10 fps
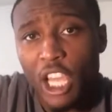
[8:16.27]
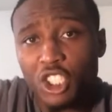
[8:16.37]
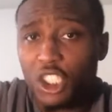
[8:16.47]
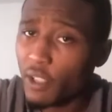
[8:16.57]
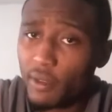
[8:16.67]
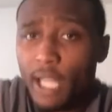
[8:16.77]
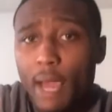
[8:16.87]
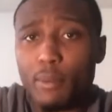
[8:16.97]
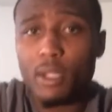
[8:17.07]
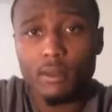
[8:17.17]
ain't shit gonna
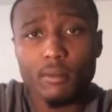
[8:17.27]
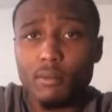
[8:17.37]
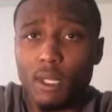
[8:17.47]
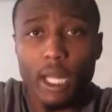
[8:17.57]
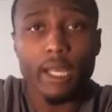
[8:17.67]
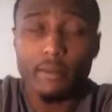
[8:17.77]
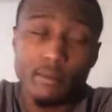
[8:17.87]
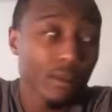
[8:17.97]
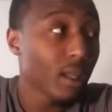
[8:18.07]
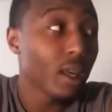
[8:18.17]
happen, but, like,
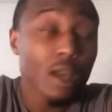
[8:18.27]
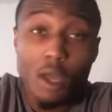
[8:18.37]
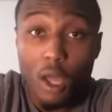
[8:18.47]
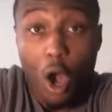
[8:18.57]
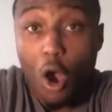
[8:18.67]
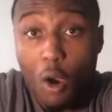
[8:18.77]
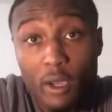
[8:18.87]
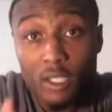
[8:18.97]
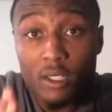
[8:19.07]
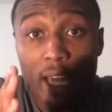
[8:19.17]

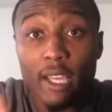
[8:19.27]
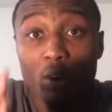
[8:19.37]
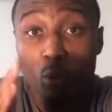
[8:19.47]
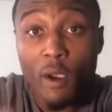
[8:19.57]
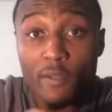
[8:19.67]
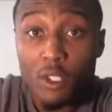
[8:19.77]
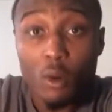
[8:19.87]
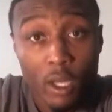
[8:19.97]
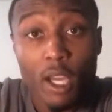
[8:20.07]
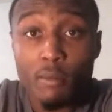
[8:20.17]
always, like, whatever in
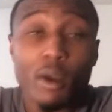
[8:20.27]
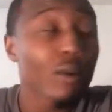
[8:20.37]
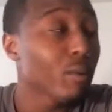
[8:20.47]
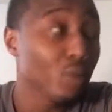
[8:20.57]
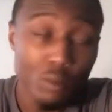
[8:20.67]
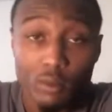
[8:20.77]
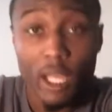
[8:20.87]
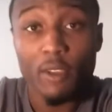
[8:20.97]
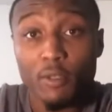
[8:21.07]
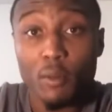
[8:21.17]
your gut, bro,
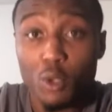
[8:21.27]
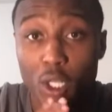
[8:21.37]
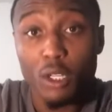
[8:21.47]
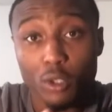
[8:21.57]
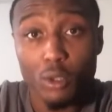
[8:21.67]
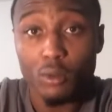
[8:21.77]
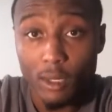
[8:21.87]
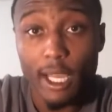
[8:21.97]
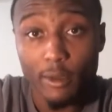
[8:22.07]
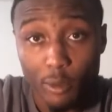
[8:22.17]
like, you feel me, you need to do,
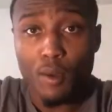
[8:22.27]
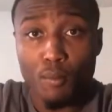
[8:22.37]
like,